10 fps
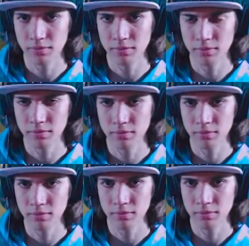
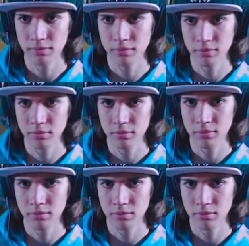(no one is talking)